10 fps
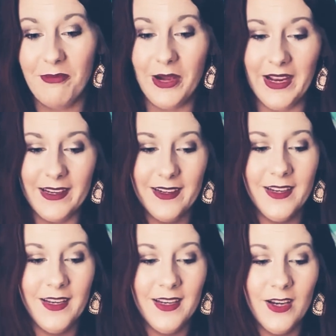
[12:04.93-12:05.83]
But
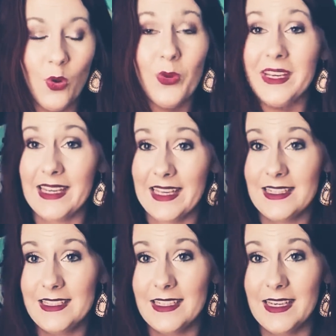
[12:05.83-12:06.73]
when it
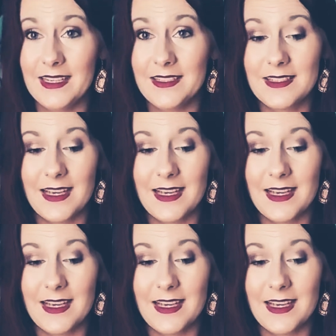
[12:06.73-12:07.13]
hits, it hits.